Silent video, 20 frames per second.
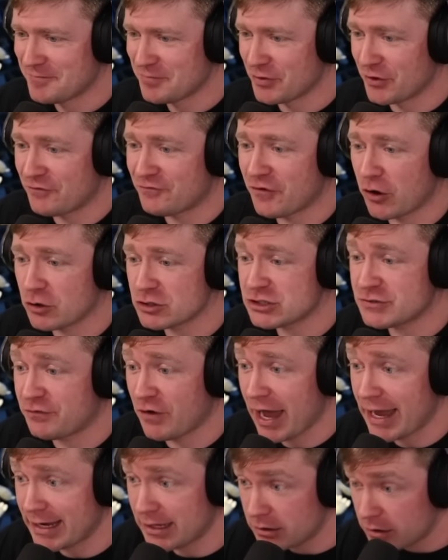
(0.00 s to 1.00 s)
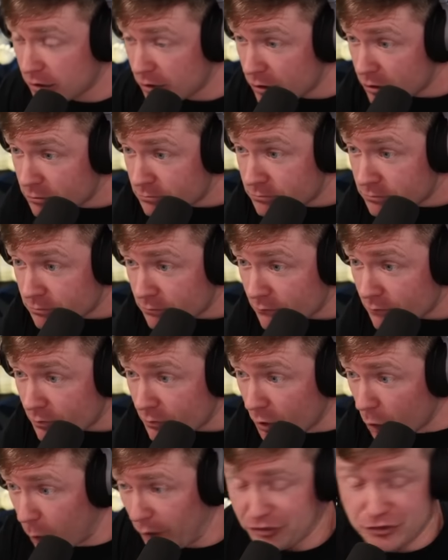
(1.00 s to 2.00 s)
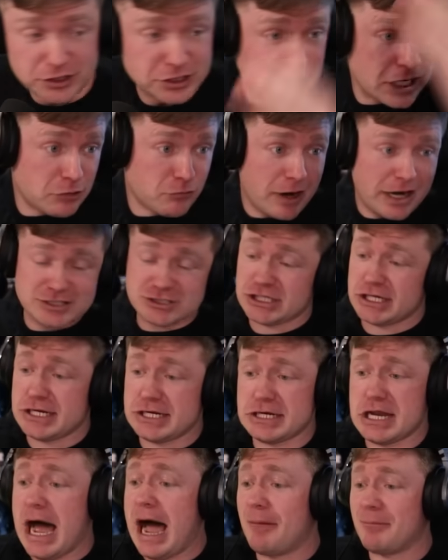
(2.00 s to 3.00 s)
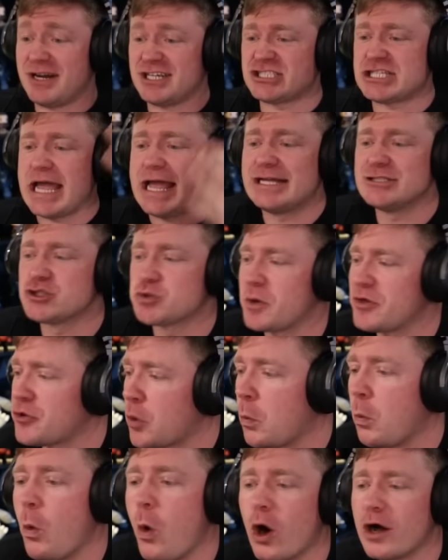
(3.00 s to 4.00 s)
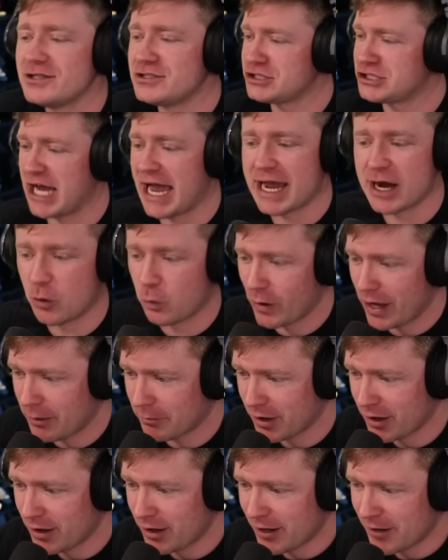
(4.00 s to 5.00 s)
The first fight with the D-Rex and Indominus ends with one tail whip.